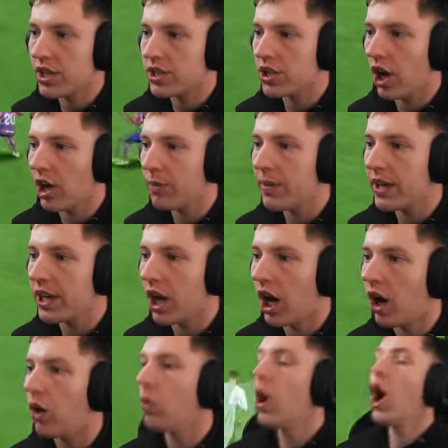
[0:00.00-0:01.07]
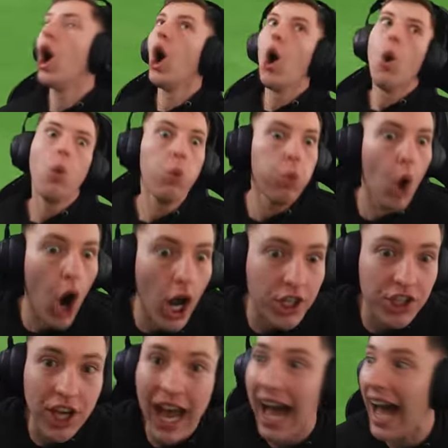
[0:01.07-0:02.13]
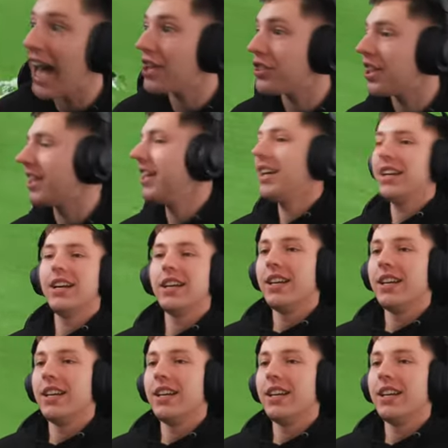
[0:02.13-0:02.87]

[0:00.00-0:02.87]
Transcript: it's got to be a goal. What a...